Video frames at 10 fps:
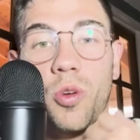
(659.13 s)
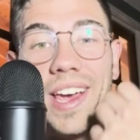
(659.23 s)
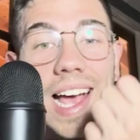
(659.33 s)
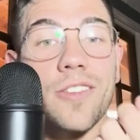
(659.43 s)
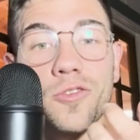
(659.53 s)

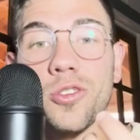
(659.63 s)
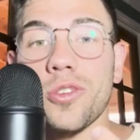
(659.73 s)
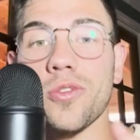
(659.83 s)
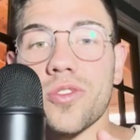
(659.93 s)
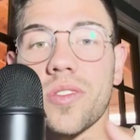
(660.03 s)
have to
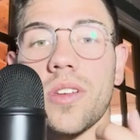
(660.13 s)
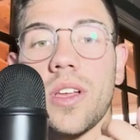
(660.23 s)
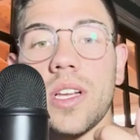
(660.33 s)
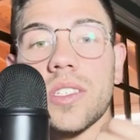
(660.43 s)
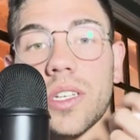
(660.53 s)
use
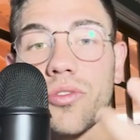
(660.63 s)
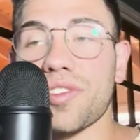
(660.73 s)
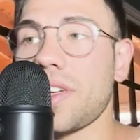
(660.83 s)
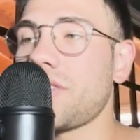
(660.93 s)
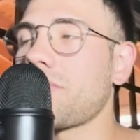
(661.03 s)

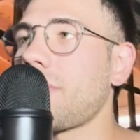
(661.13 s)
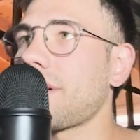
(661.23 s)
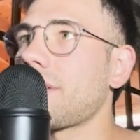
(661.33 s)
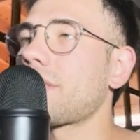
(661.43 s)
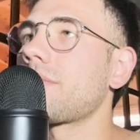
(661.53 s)
synchronization
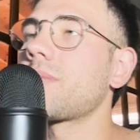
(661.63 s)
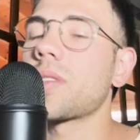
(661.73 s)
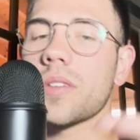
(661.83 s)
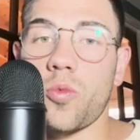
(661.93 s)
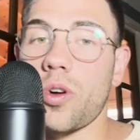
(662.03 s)

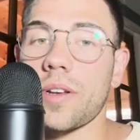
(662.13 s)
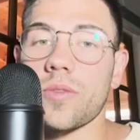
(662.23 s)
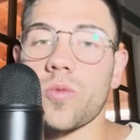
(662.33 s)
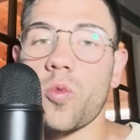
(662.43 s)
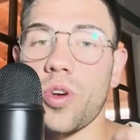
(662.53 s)
mechanisms
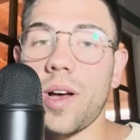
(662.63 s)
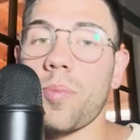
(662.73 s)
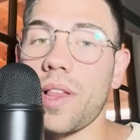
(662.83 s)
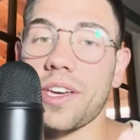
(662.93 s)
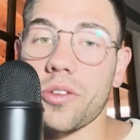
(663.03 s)
when we
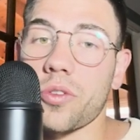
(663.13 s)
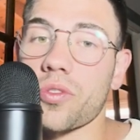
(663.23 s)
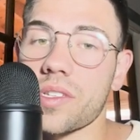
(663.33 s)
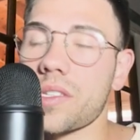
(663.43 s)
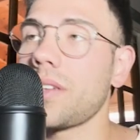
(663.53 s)
apply
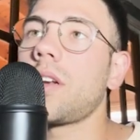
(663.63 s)
concurrency,